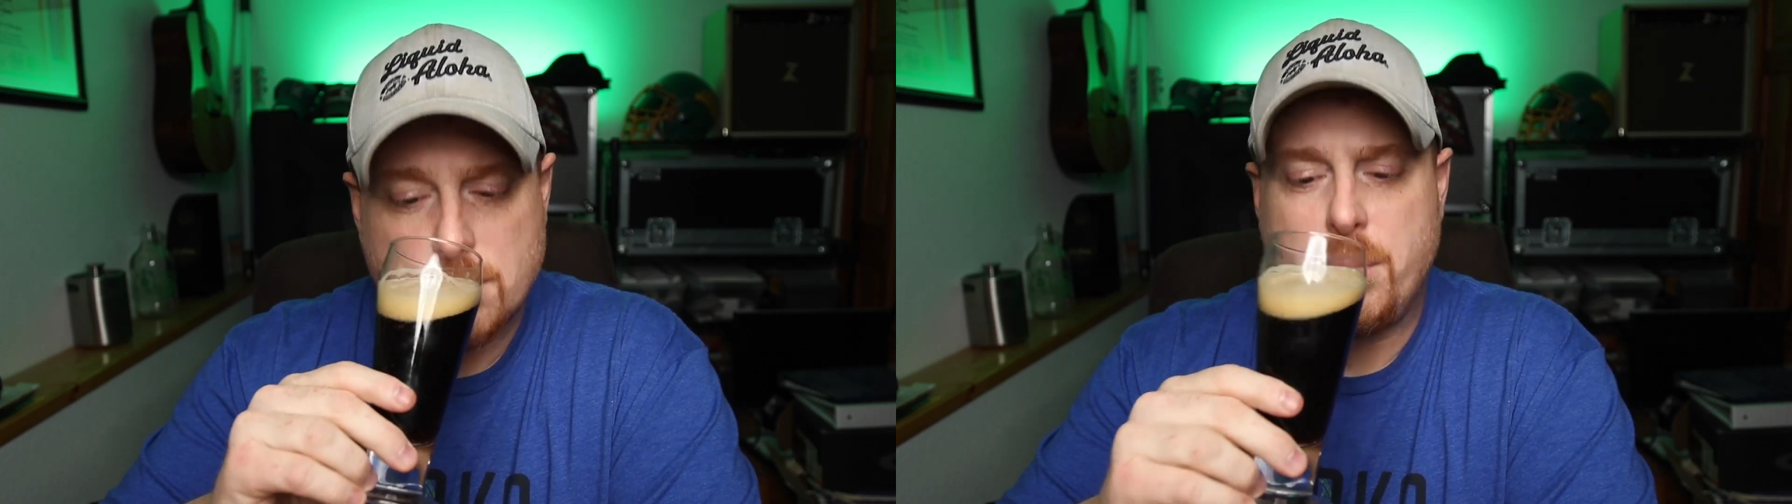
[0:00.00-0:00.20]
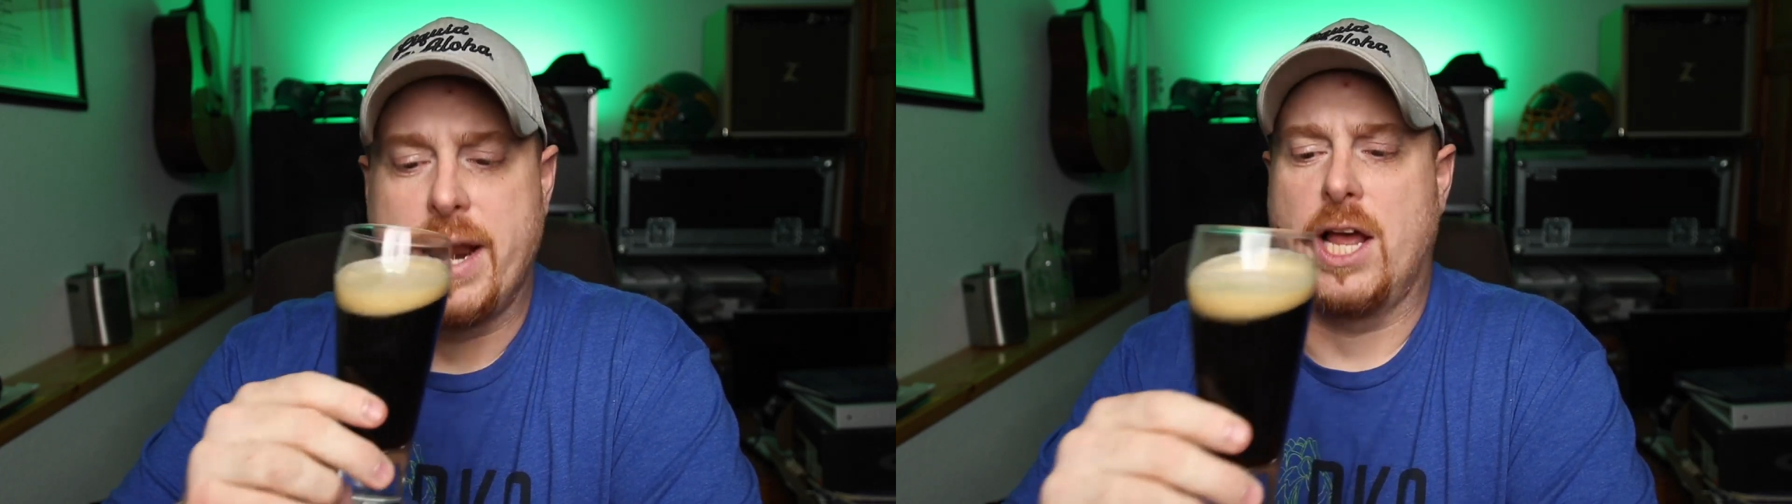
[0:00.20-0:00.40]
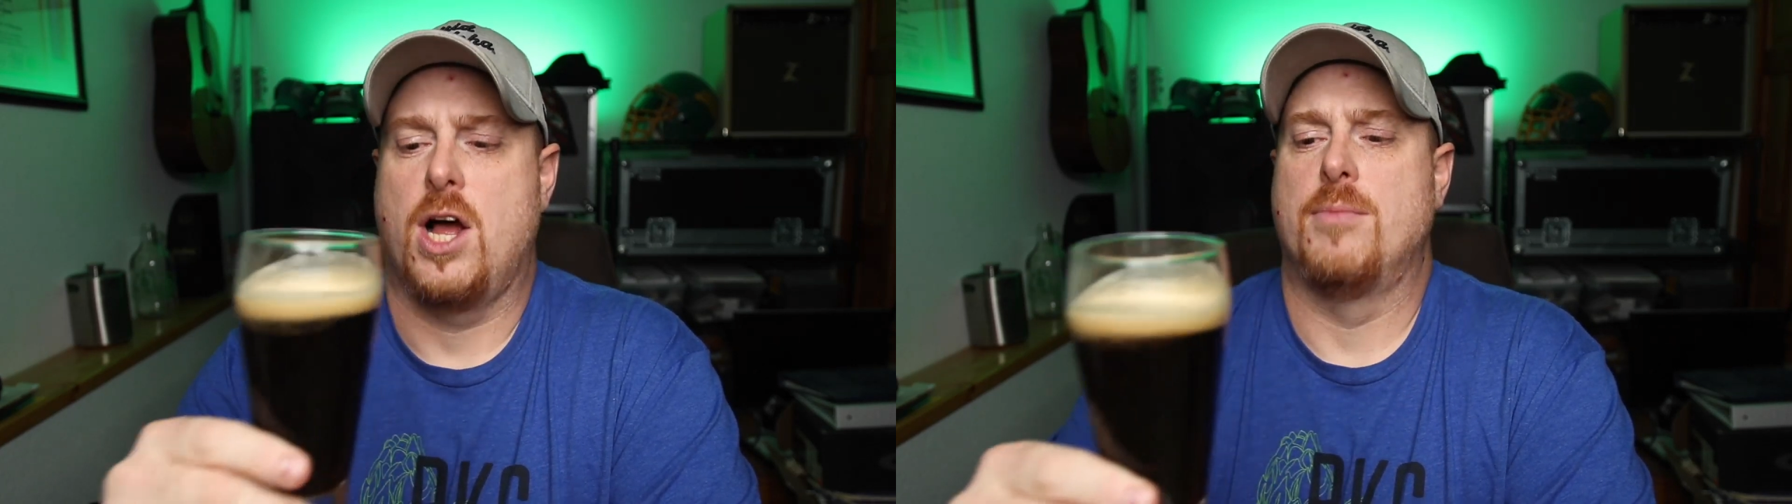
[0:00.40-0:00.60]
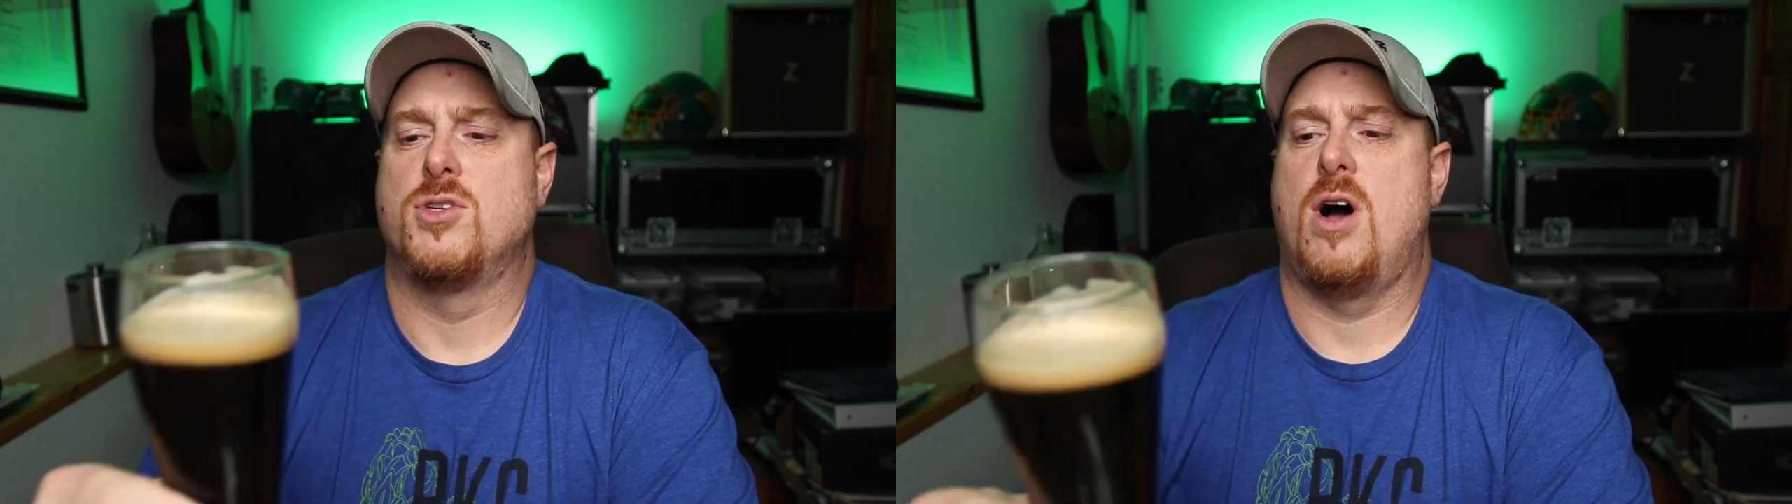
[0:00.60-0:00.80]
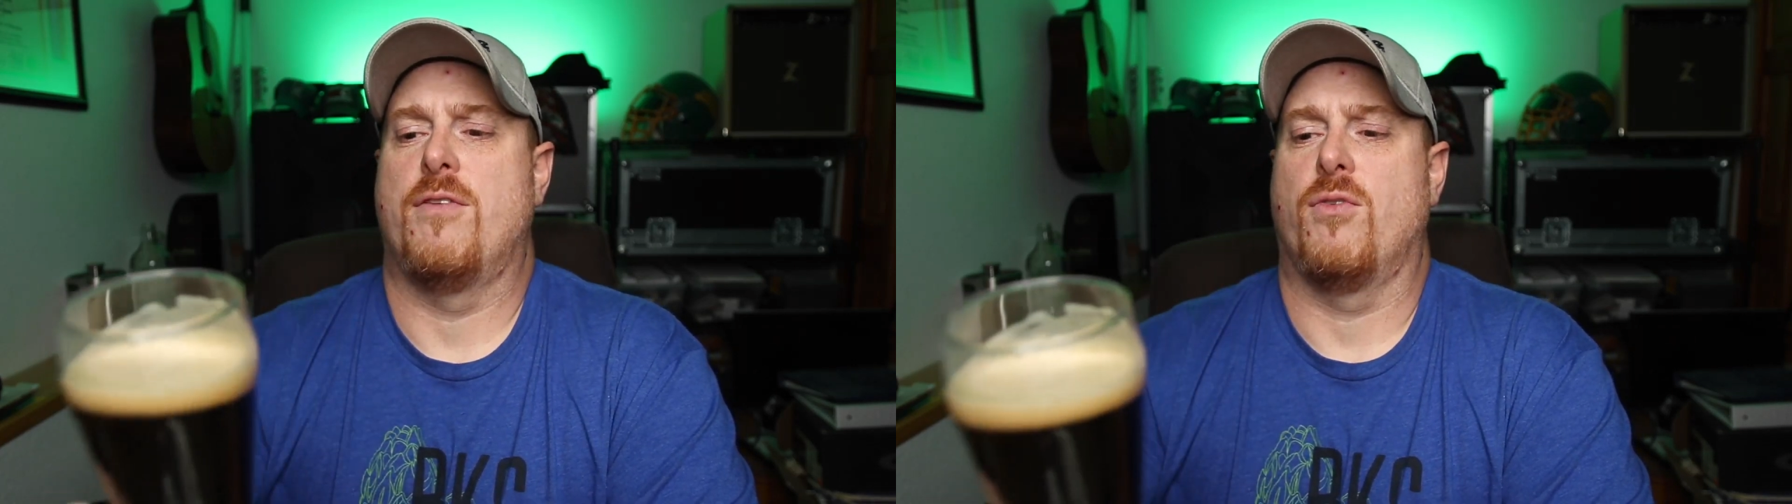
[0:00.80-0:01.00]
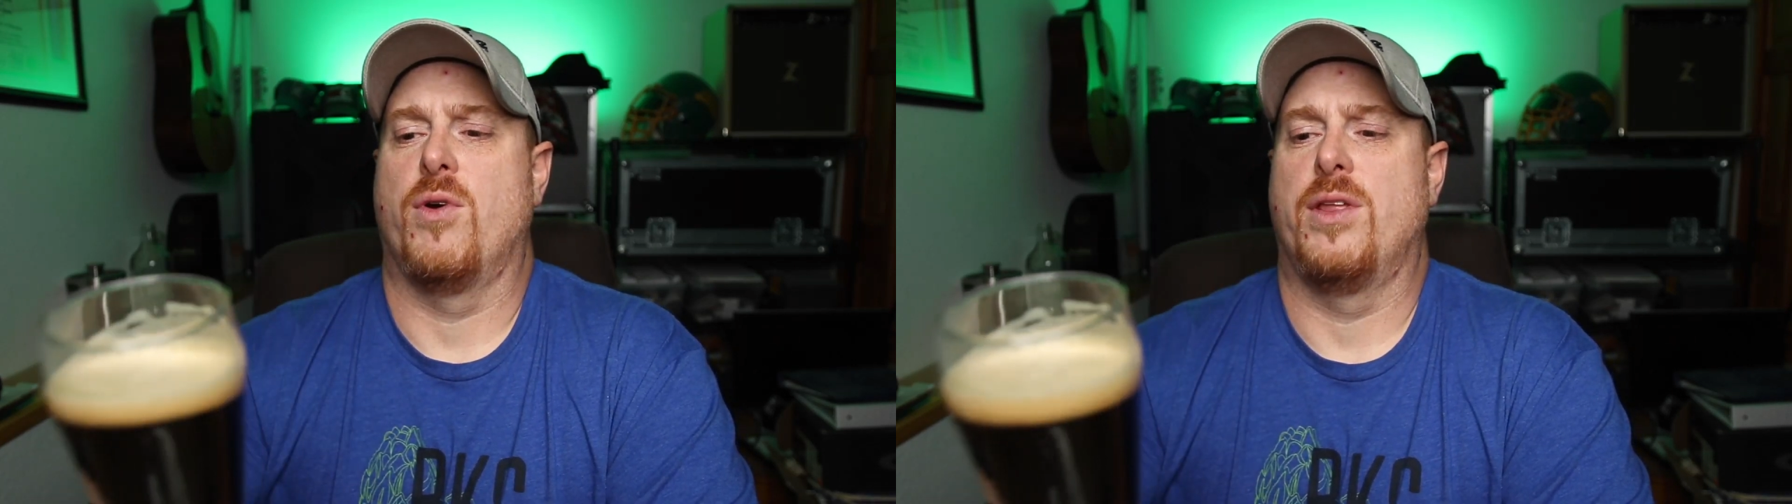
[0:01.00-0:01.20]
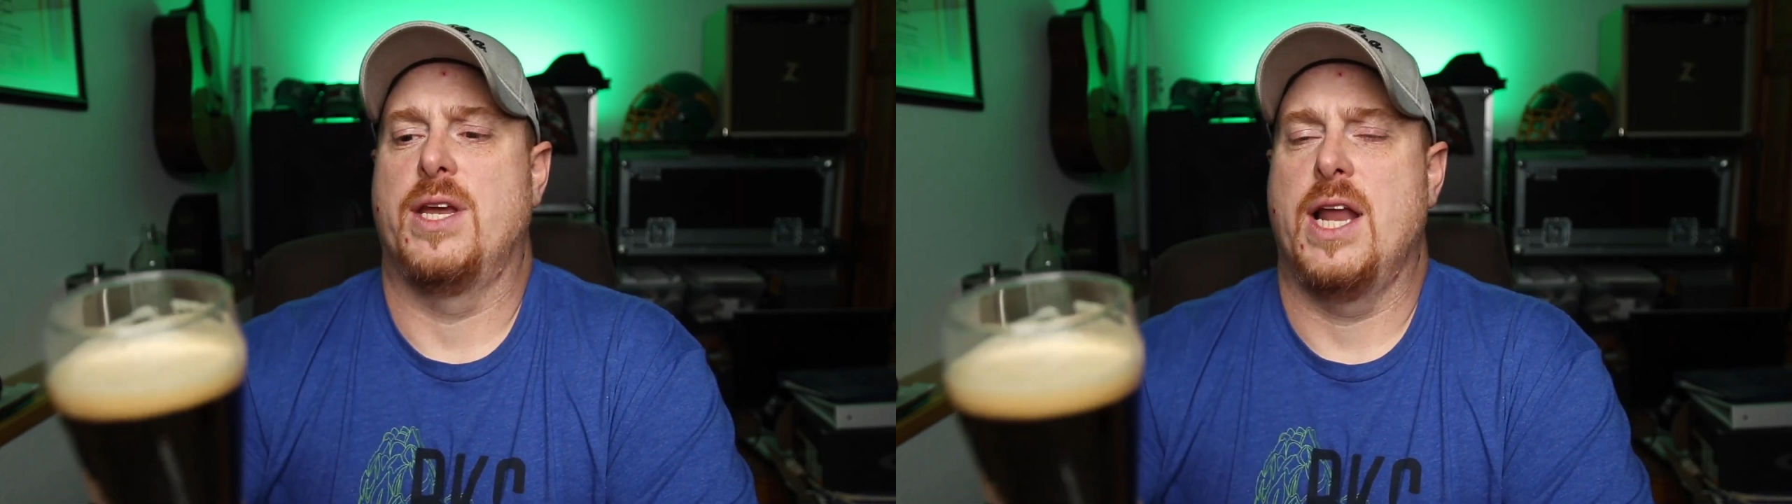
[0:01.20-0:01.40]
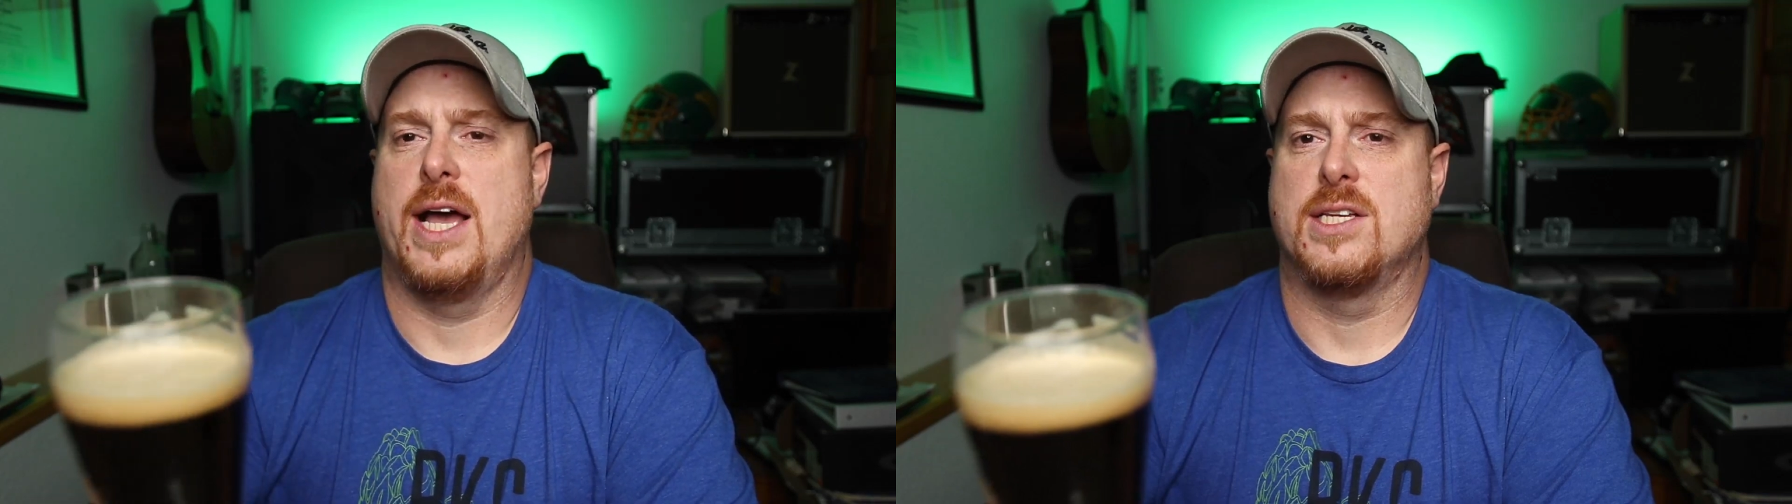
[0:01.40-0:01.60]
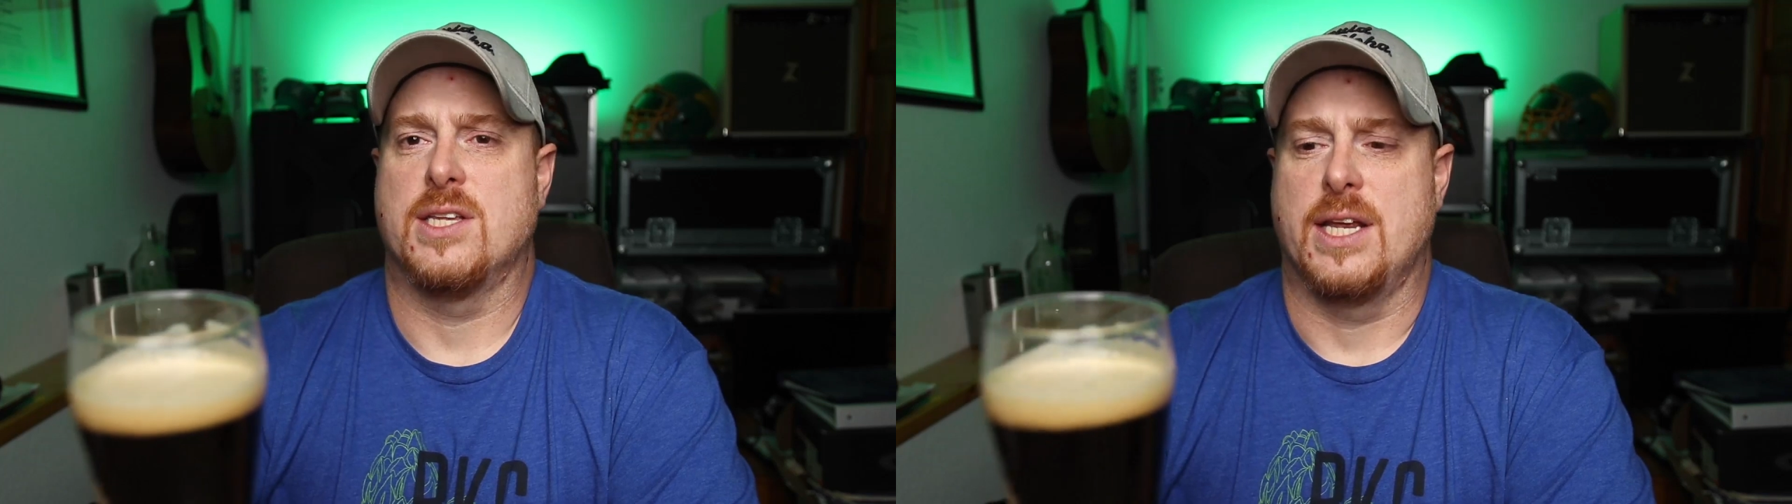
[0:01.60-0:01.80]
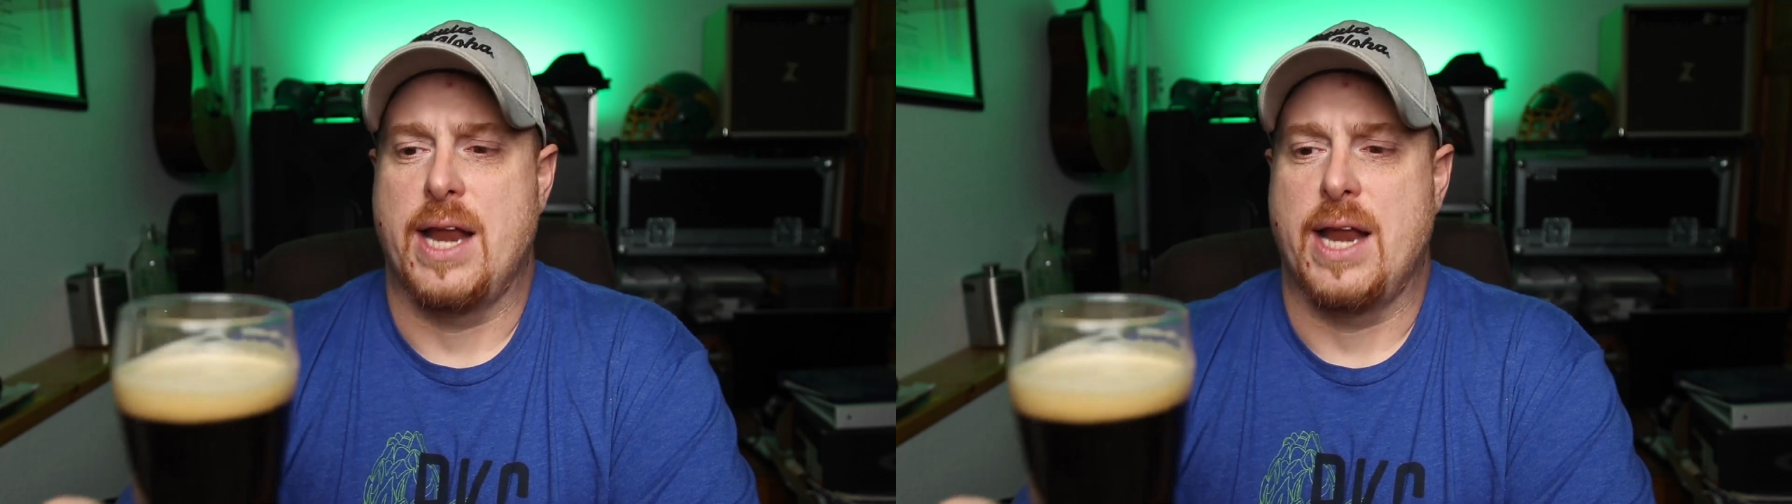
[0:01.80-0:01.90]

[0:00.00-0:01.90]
But it comes off really nicely.